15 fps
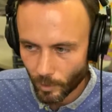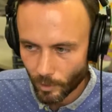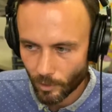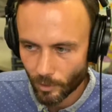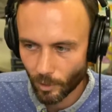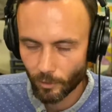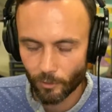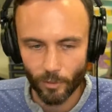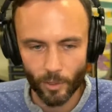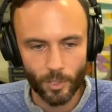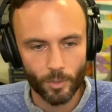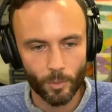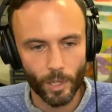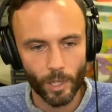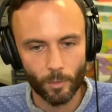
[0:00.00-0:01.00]
So the
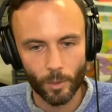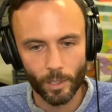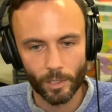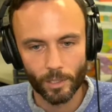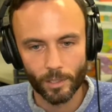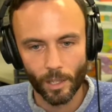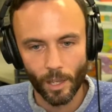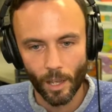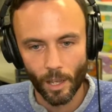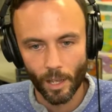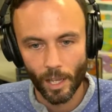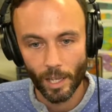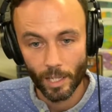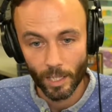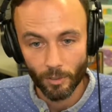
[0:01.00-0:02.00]
first way was
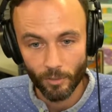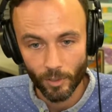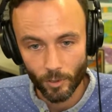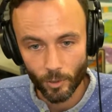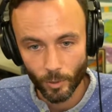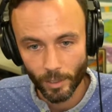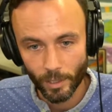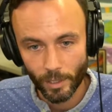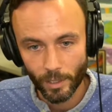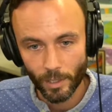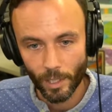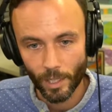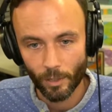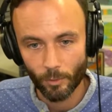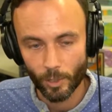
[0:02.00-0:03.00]
individually.
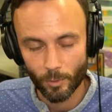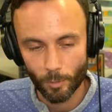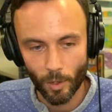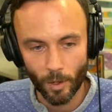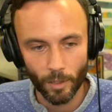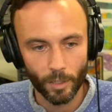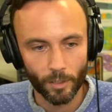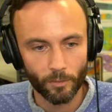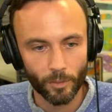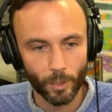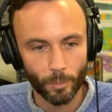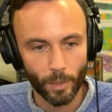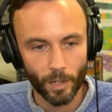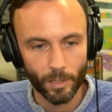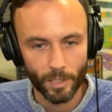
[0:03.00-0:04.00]
It was part of their